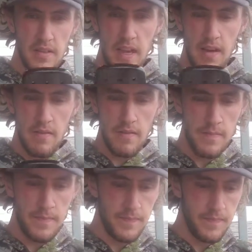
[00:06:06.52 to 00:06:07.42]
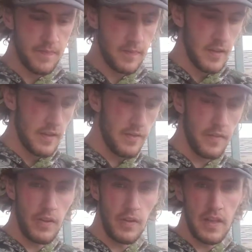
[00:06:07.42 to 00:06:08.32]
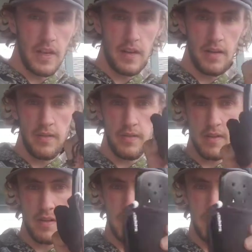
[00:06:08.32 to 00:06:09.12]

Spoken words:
out, fold that over,